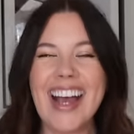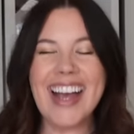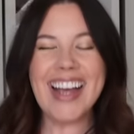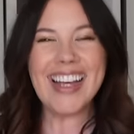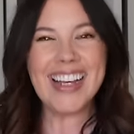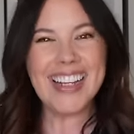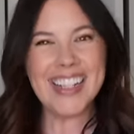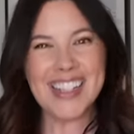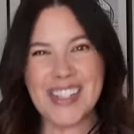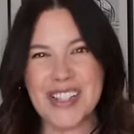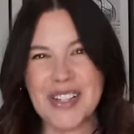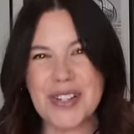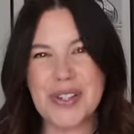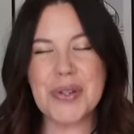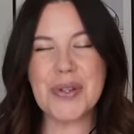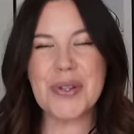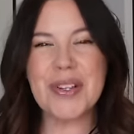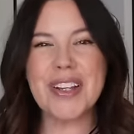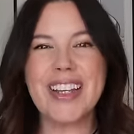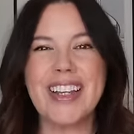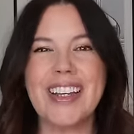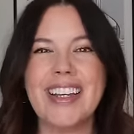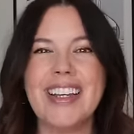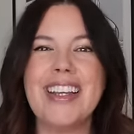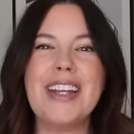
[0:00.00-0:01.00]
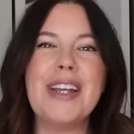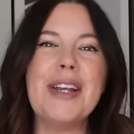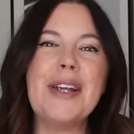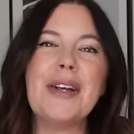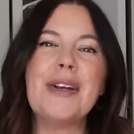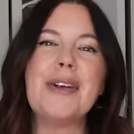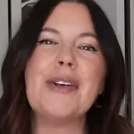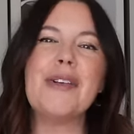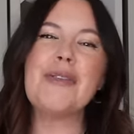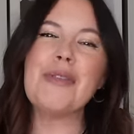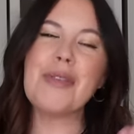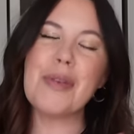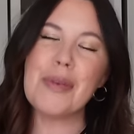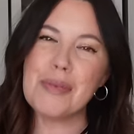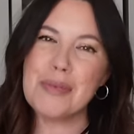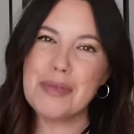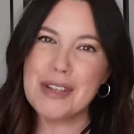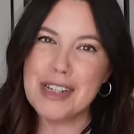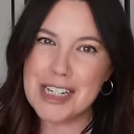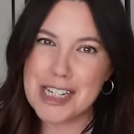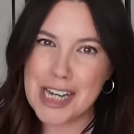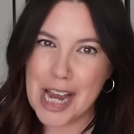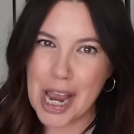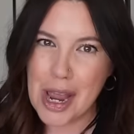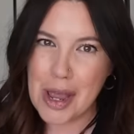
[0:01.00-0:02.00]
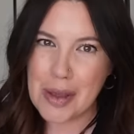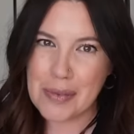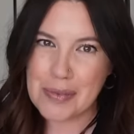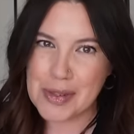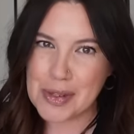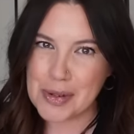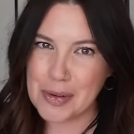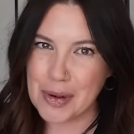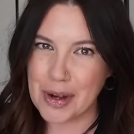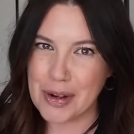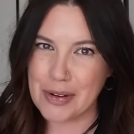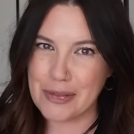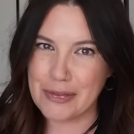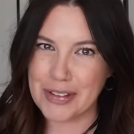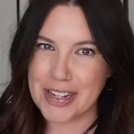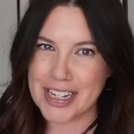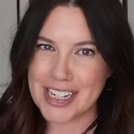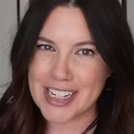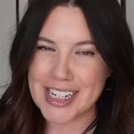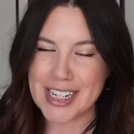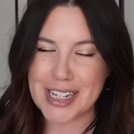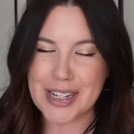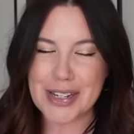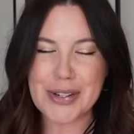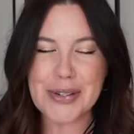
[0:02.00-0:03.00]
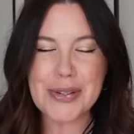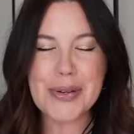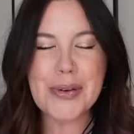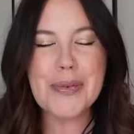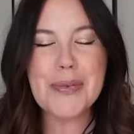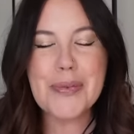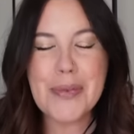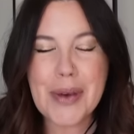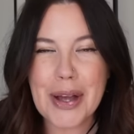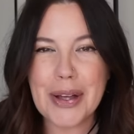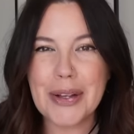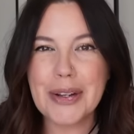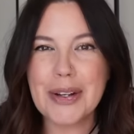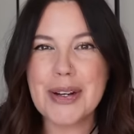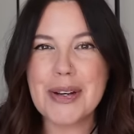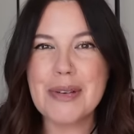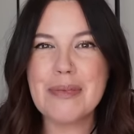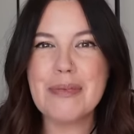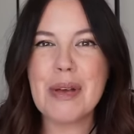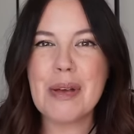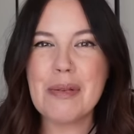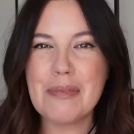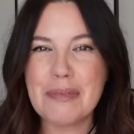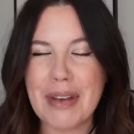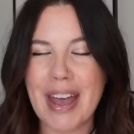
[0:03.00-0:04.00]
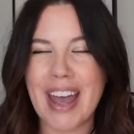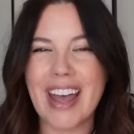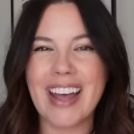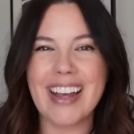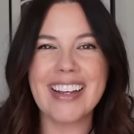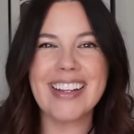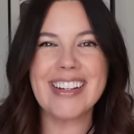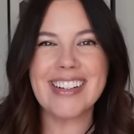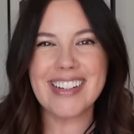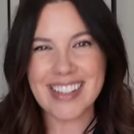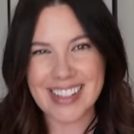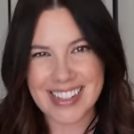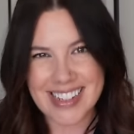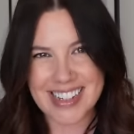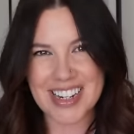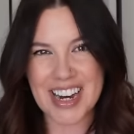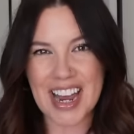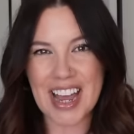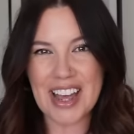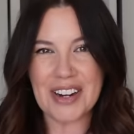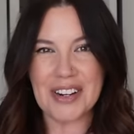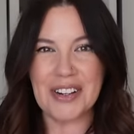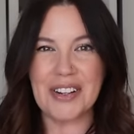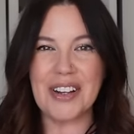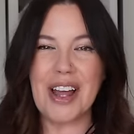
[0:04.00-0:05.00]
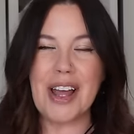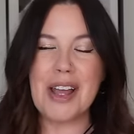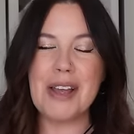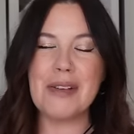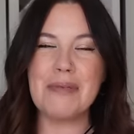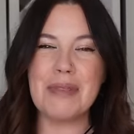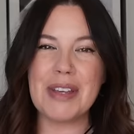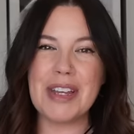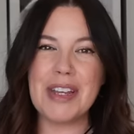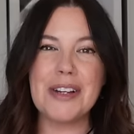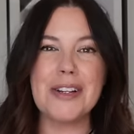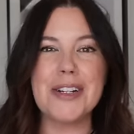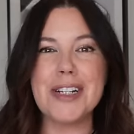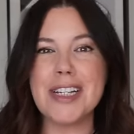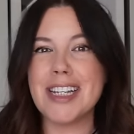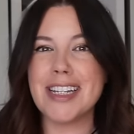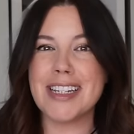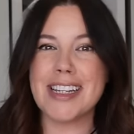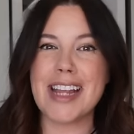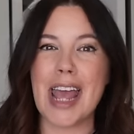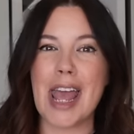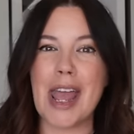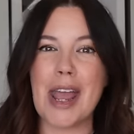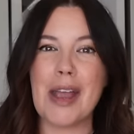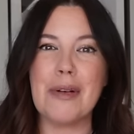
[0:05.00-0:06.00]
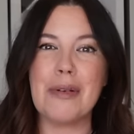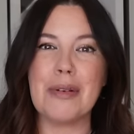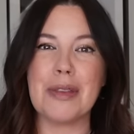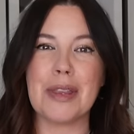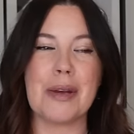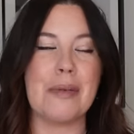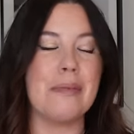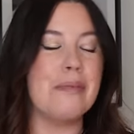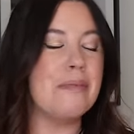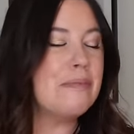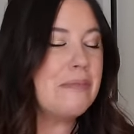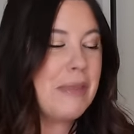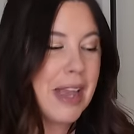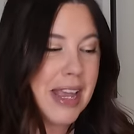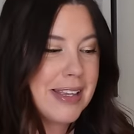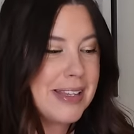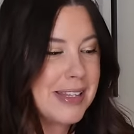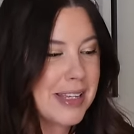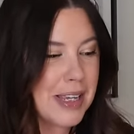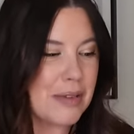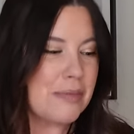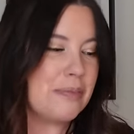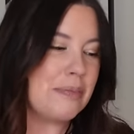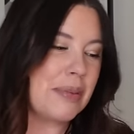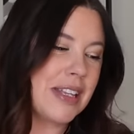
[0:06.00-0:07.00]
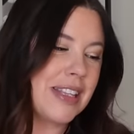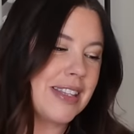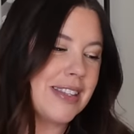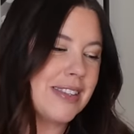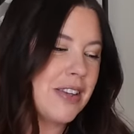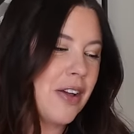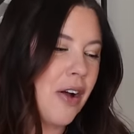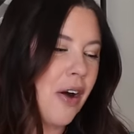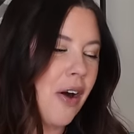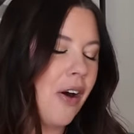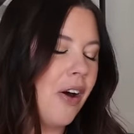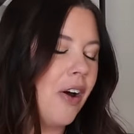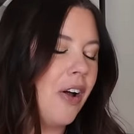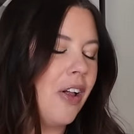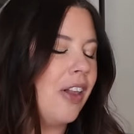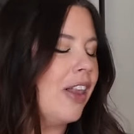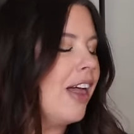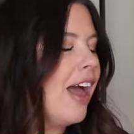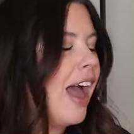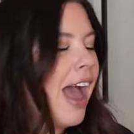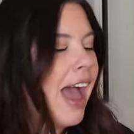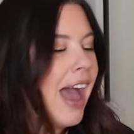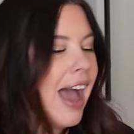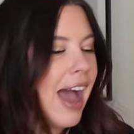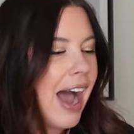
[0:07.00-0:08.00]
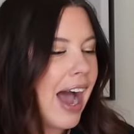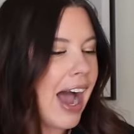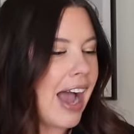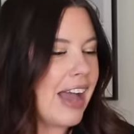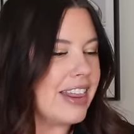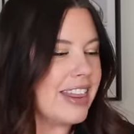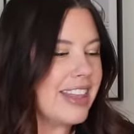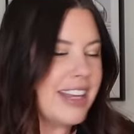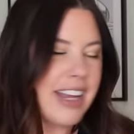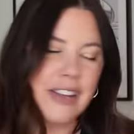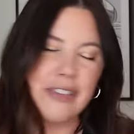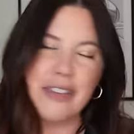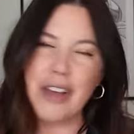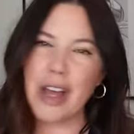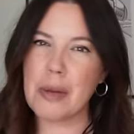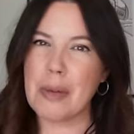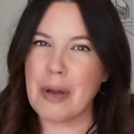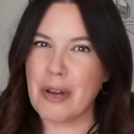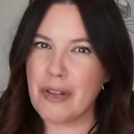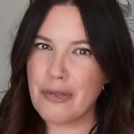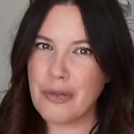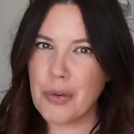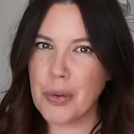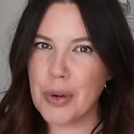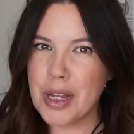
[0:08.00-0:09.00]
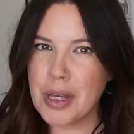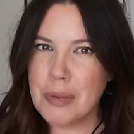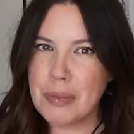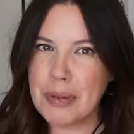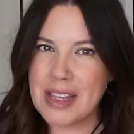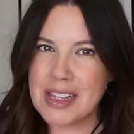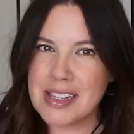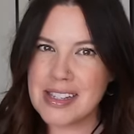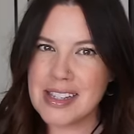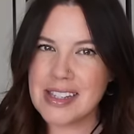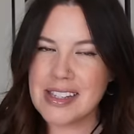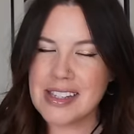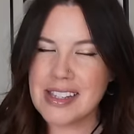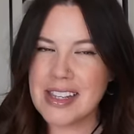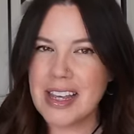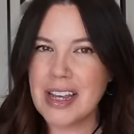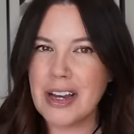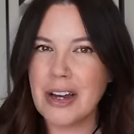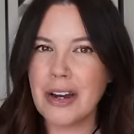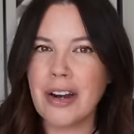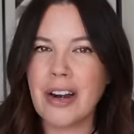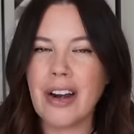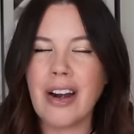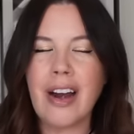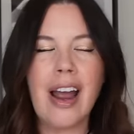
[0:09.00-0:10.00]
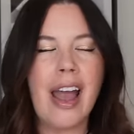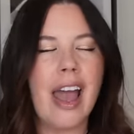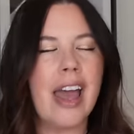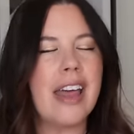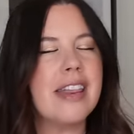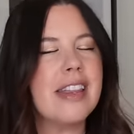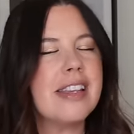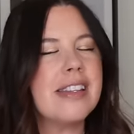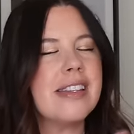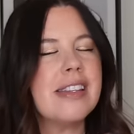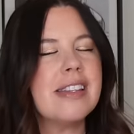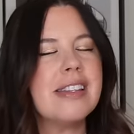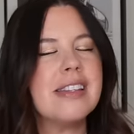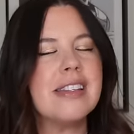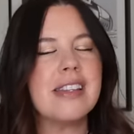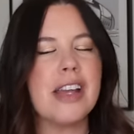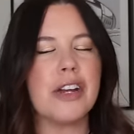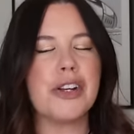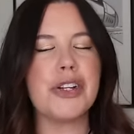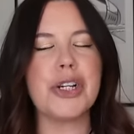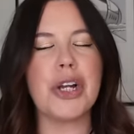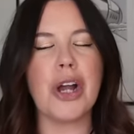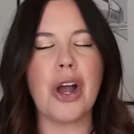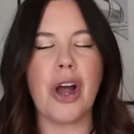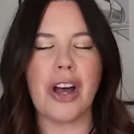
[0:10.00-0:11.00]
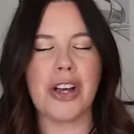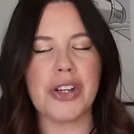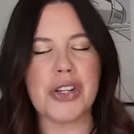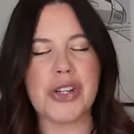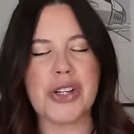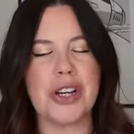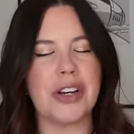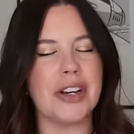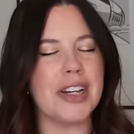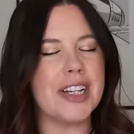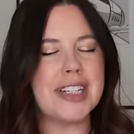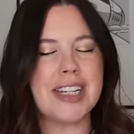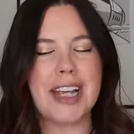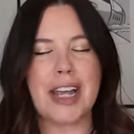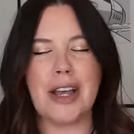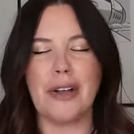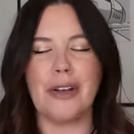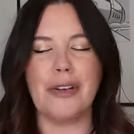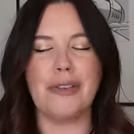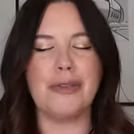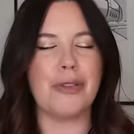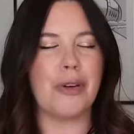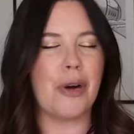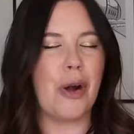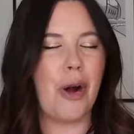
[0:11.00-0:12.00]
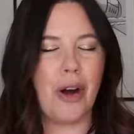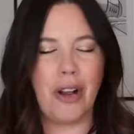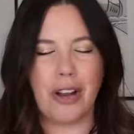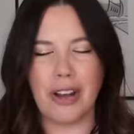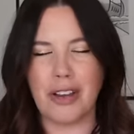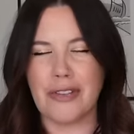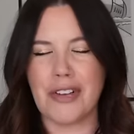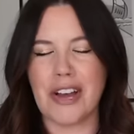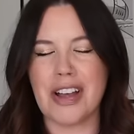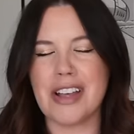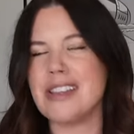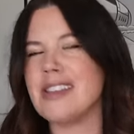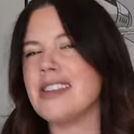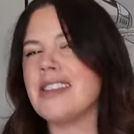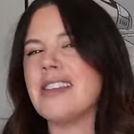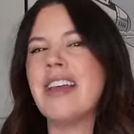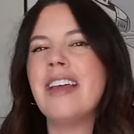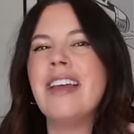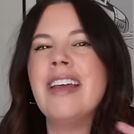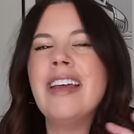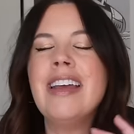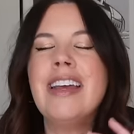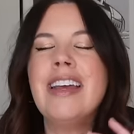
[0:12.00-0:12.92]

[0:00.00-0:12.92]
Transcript: guys, Julia here from J M Squared Vintage. Welcome back to the channel. I am here today with an amazing bins haul. I think I've got about forty pieces here, and this is such a cautionary tale for all of us